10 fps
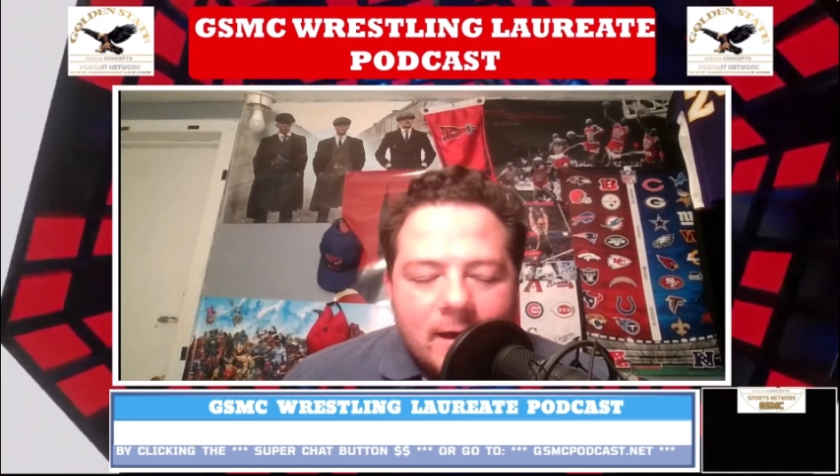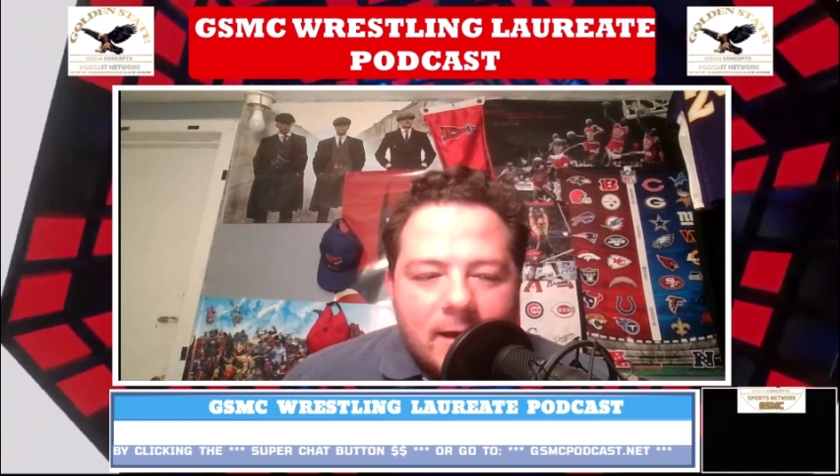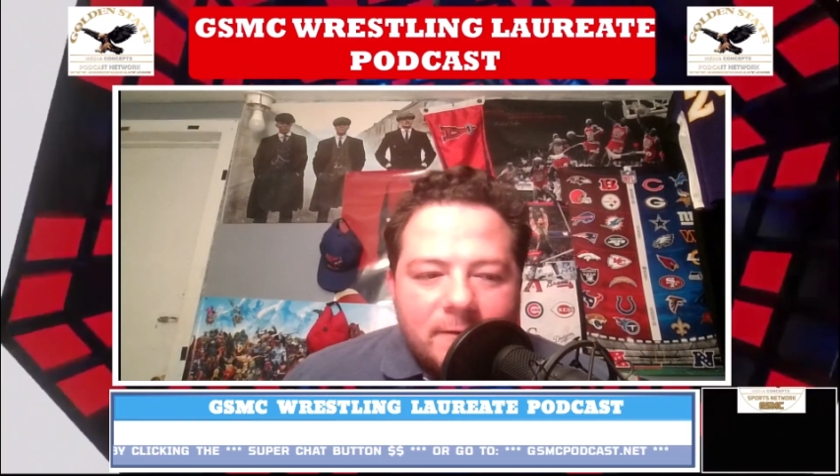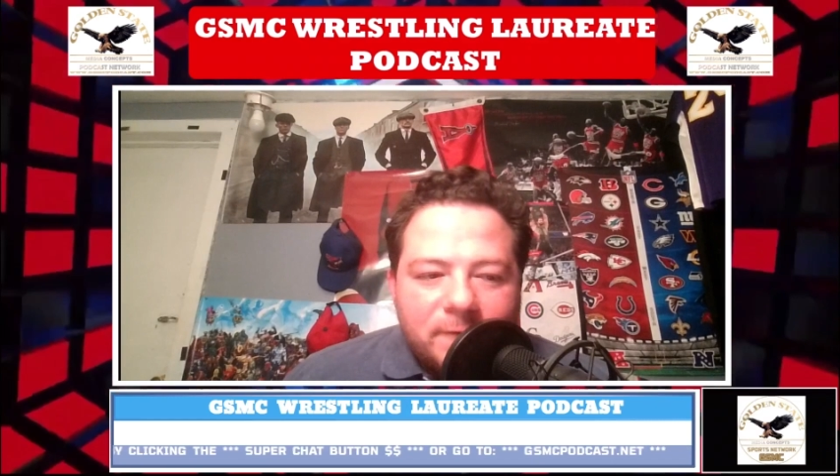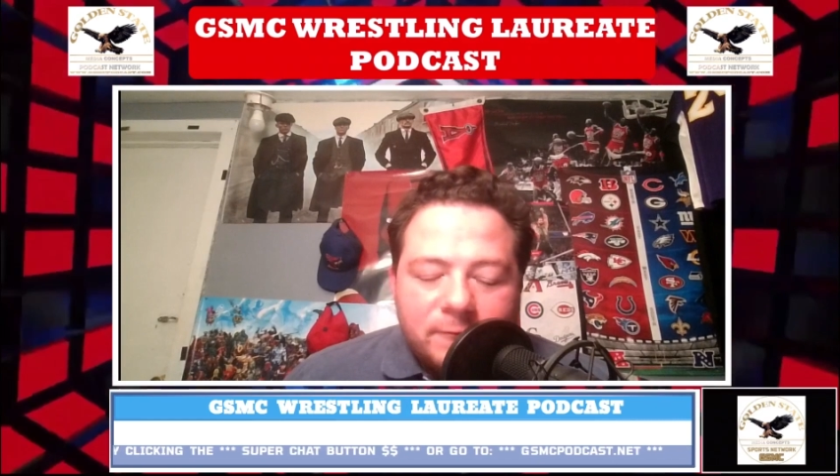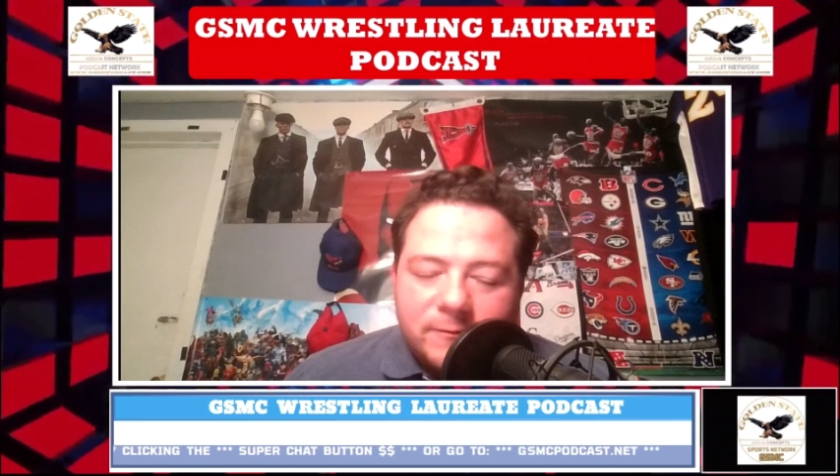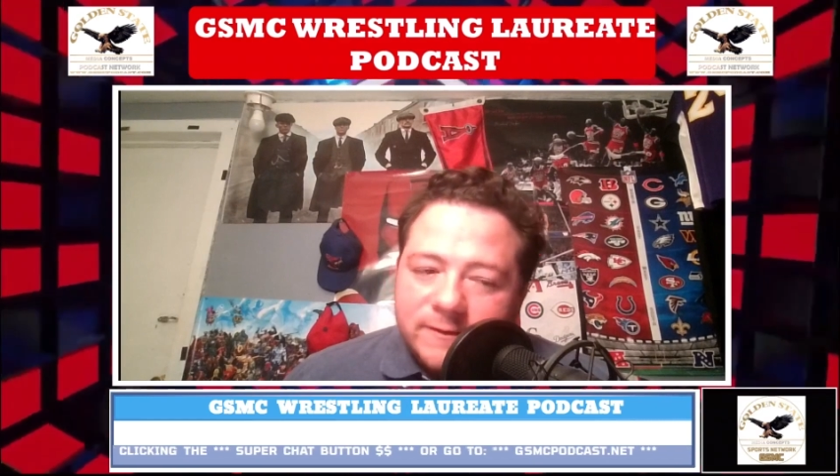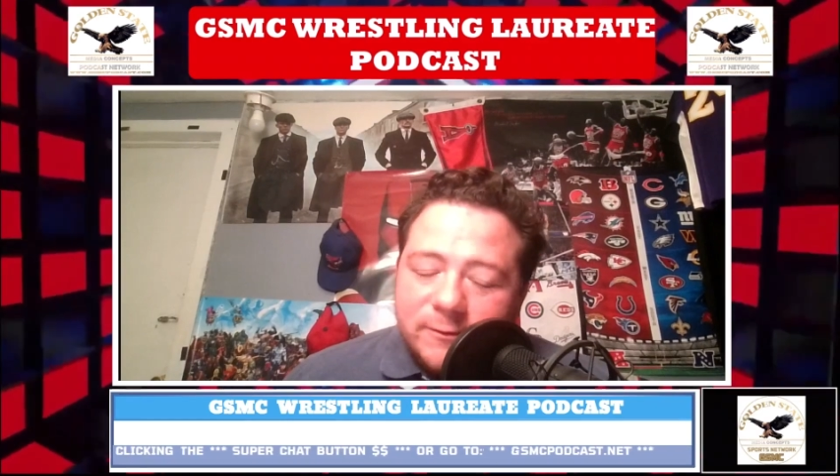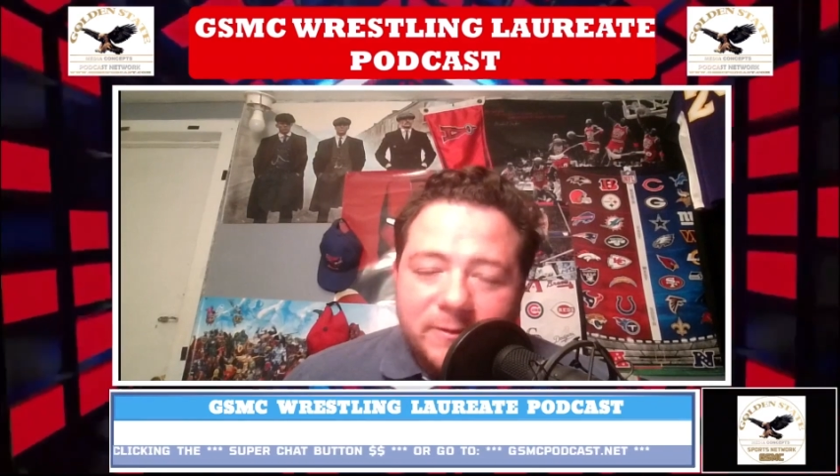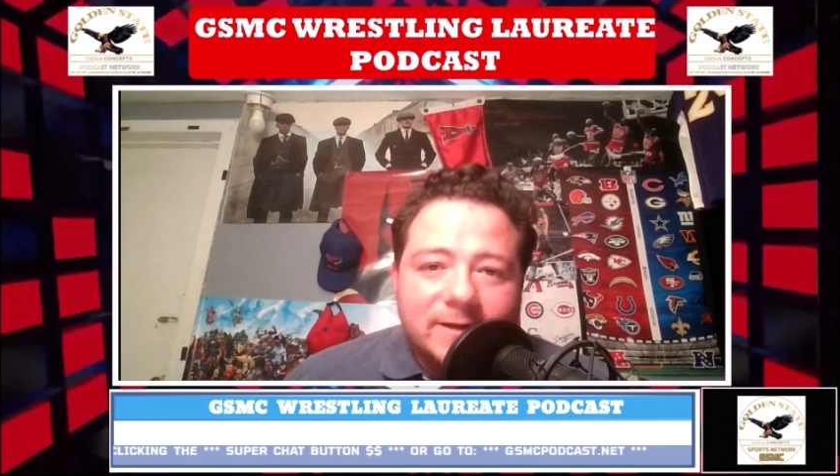uh, from
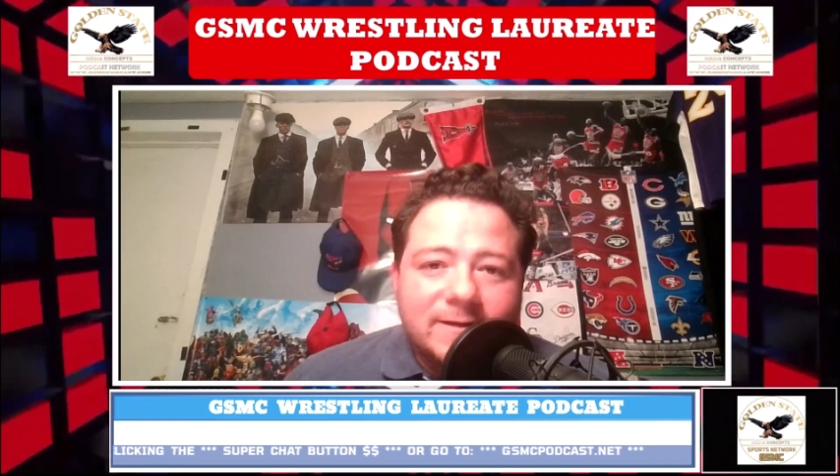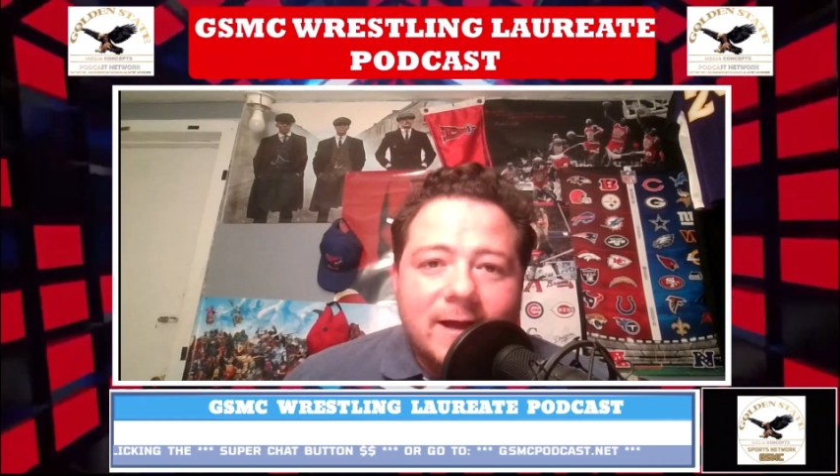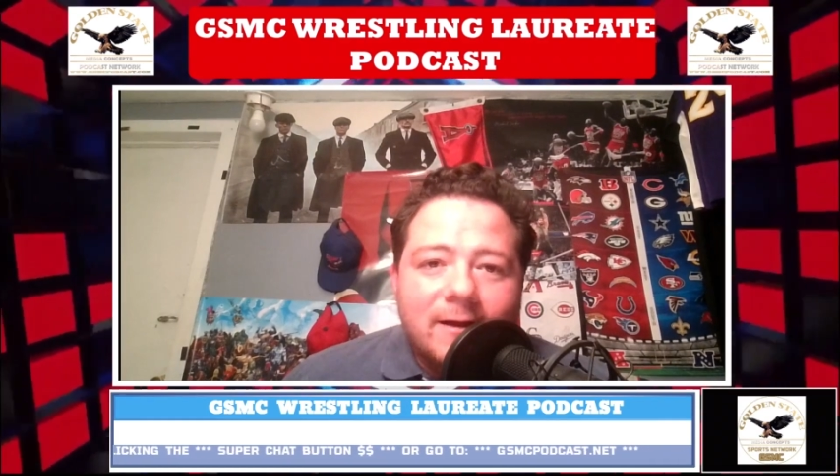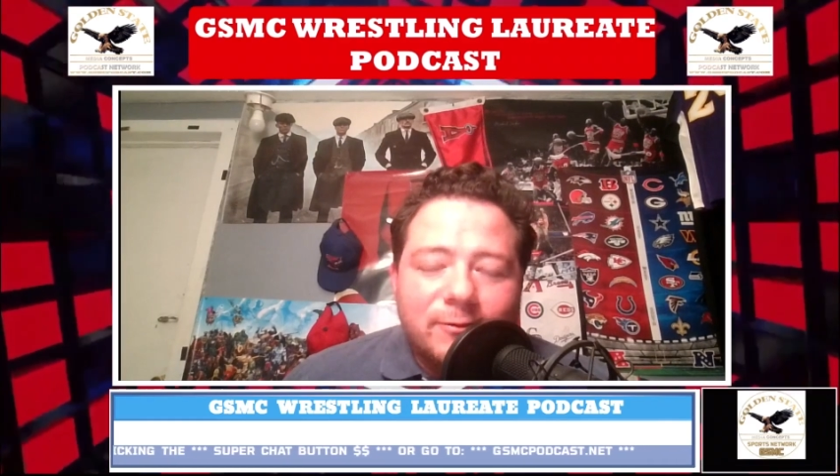so we're going to talk.